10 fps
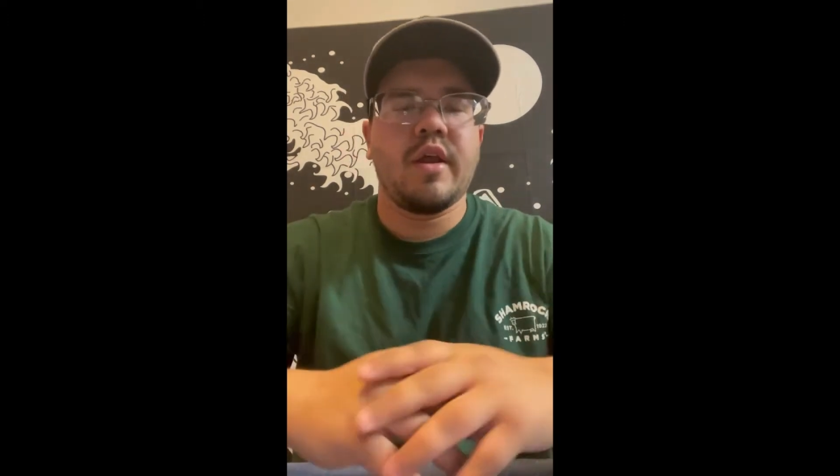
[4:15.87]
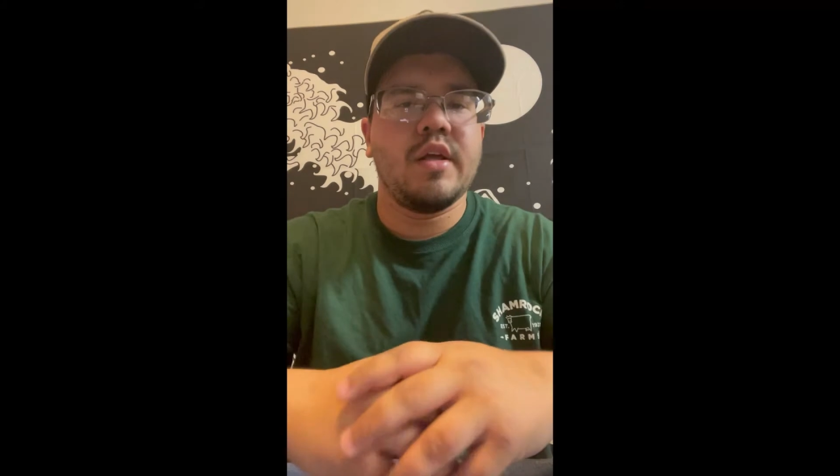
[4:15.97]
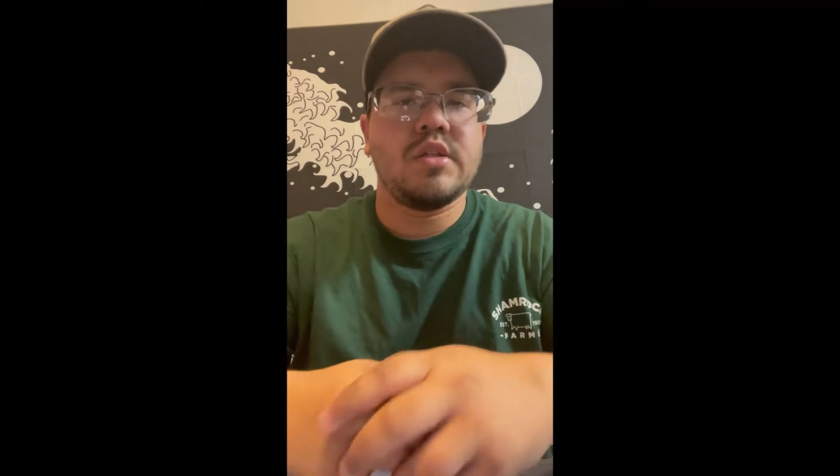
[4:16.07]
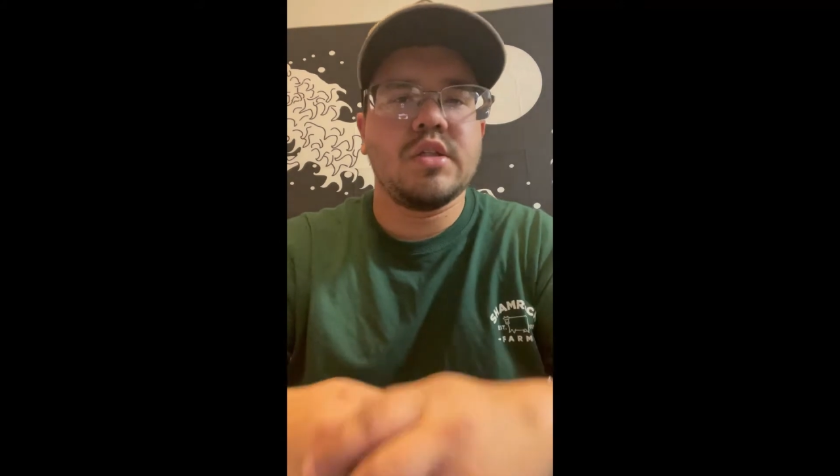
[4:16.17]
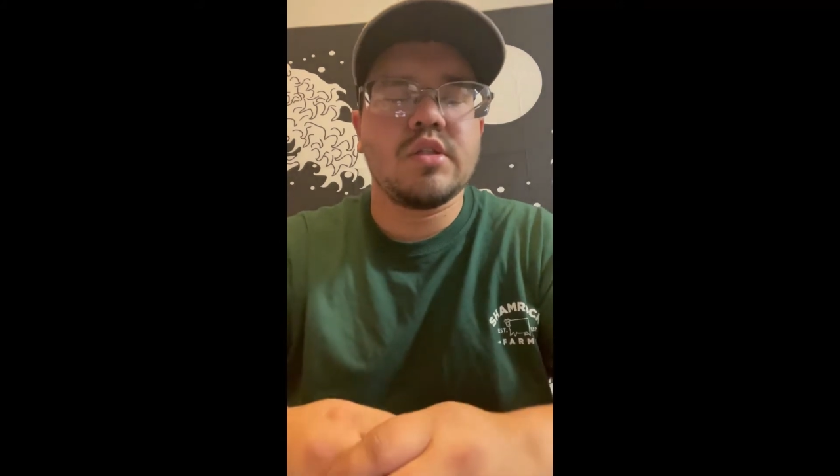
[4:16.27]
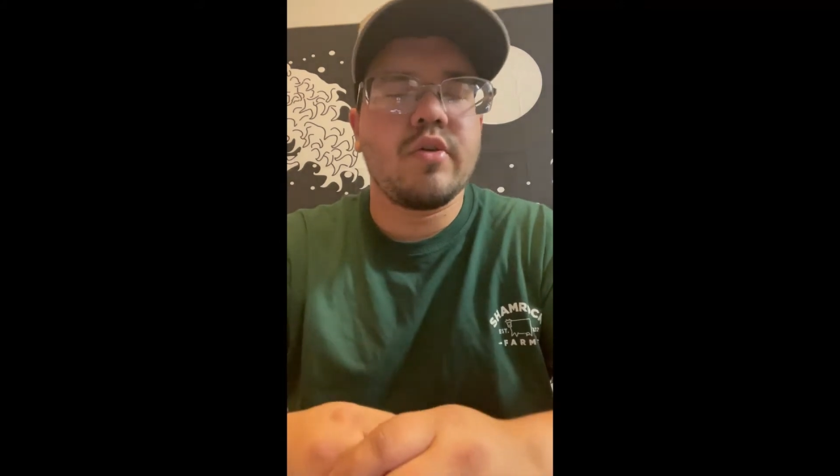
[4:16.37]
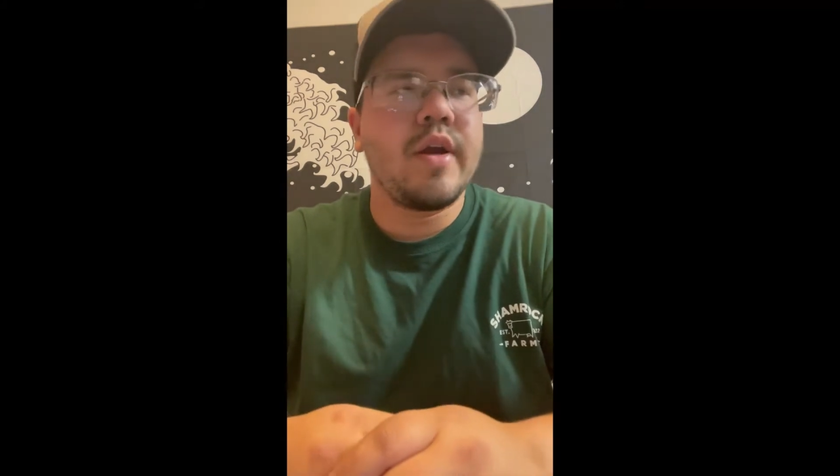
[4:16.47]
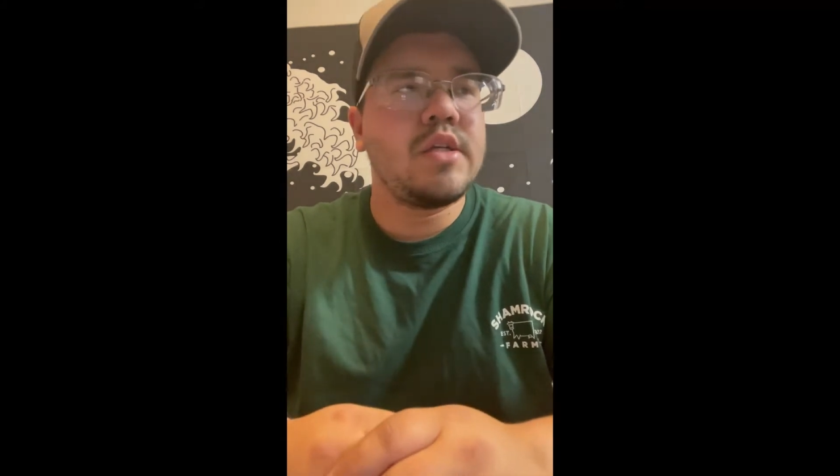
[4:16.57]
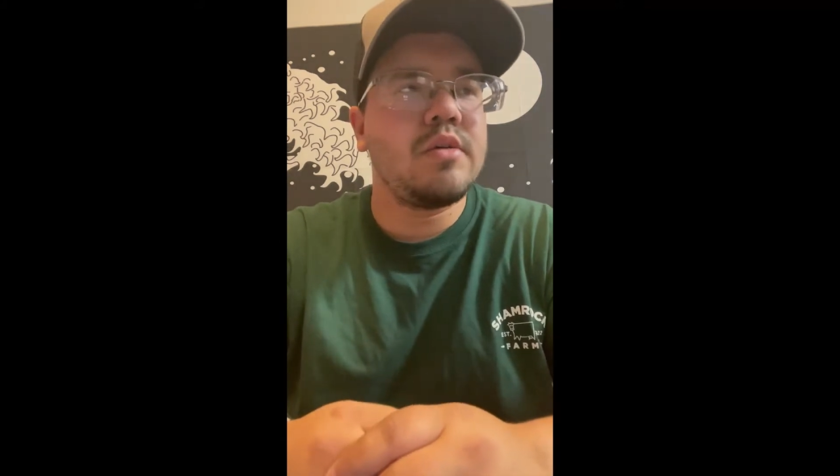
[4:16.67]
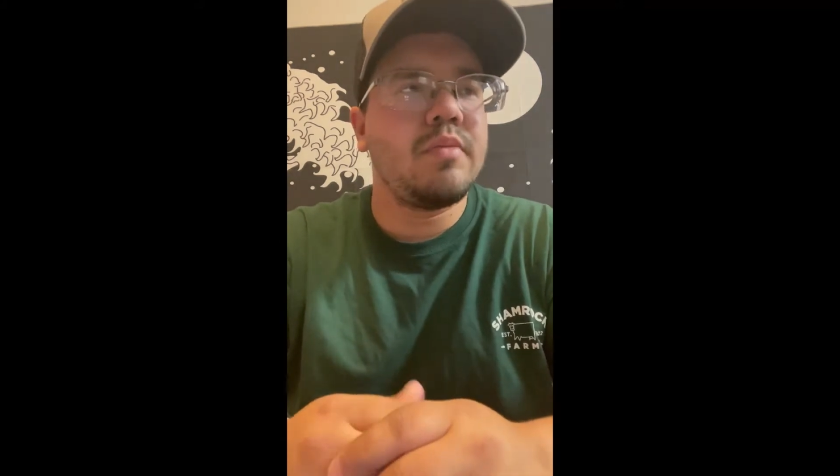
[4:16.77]
and it's just
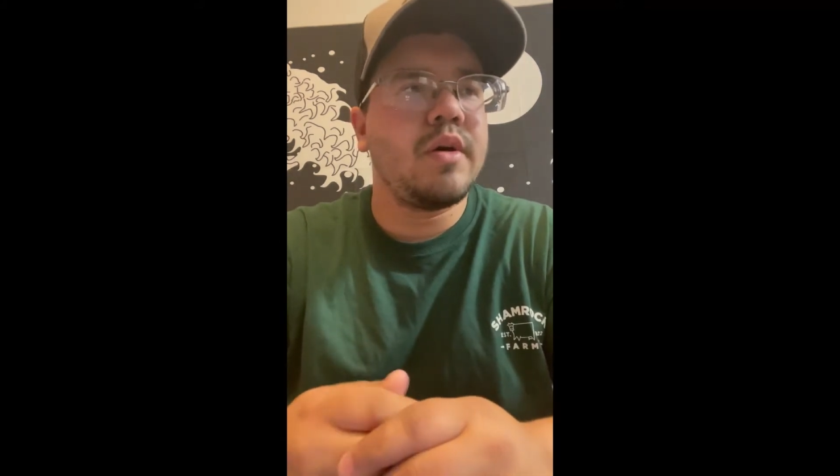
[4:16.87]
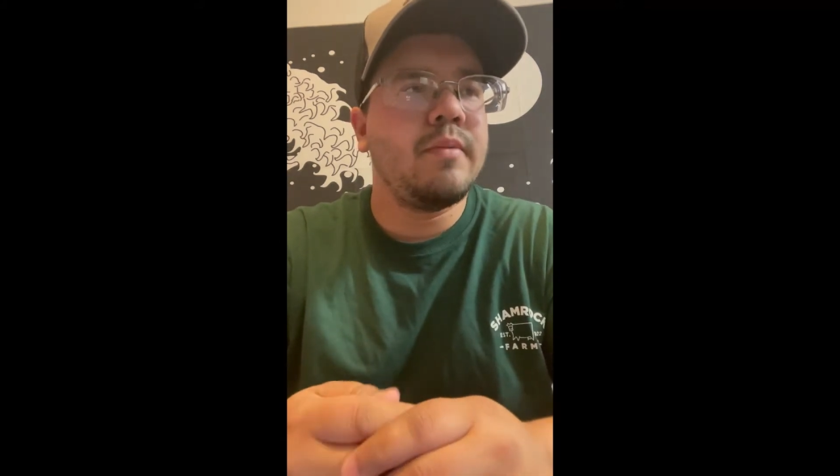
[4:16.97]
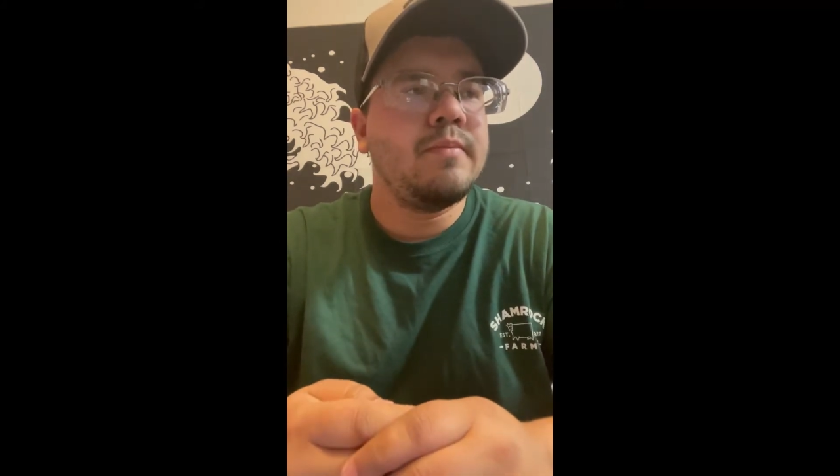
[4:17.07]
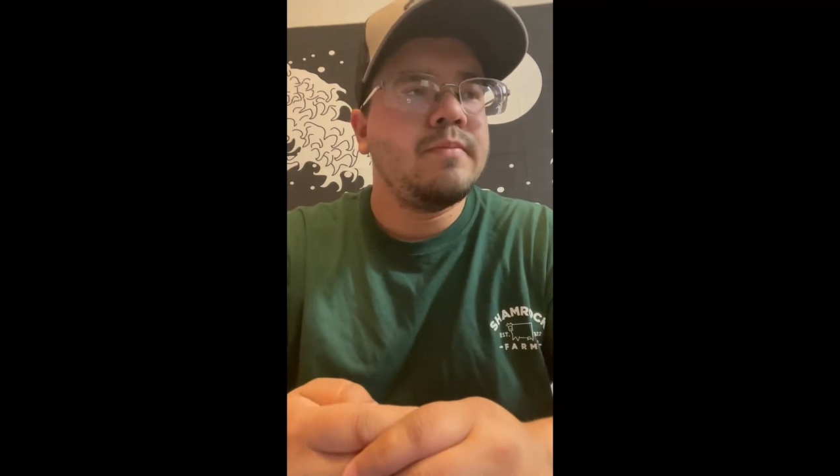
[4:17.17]
crazy. But